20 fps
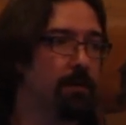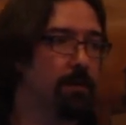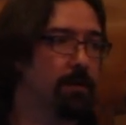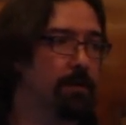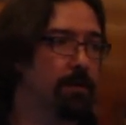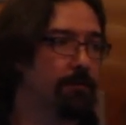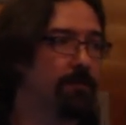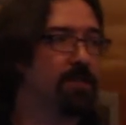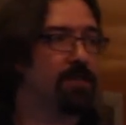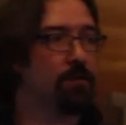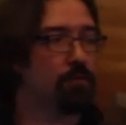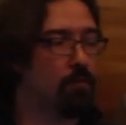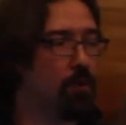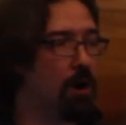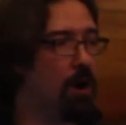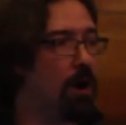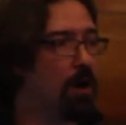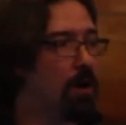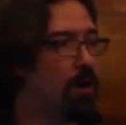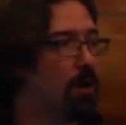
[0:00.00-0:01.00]
uh, if it's a
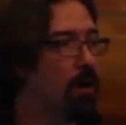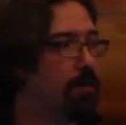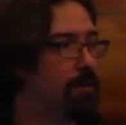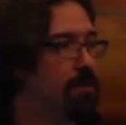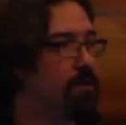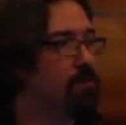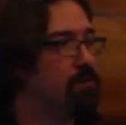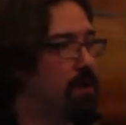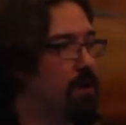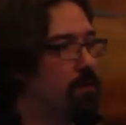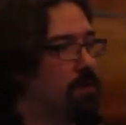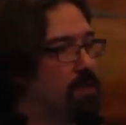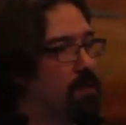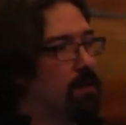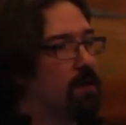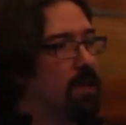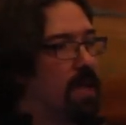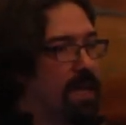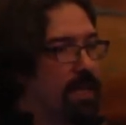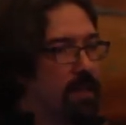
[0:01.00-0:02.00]
raw call that you know is
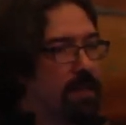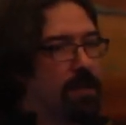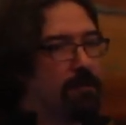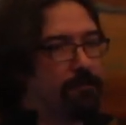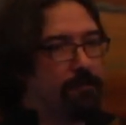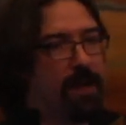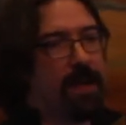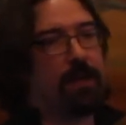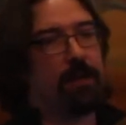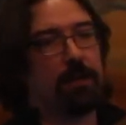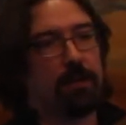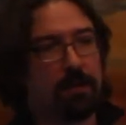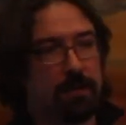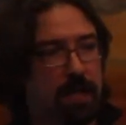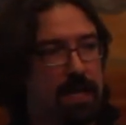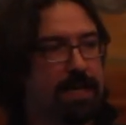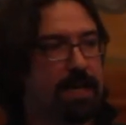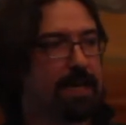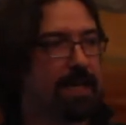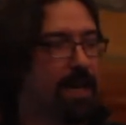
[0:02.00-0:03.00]
unlikely to fail,
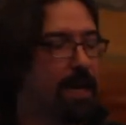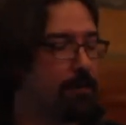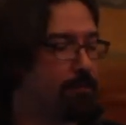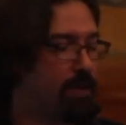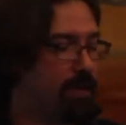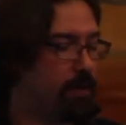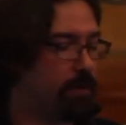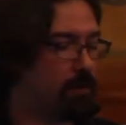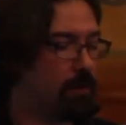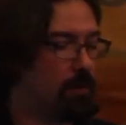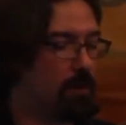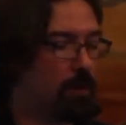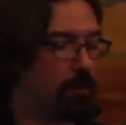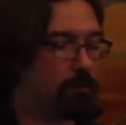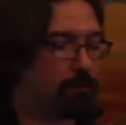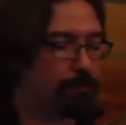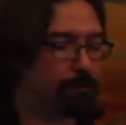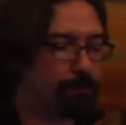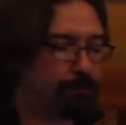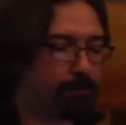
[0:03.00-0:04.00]
like a get PID call.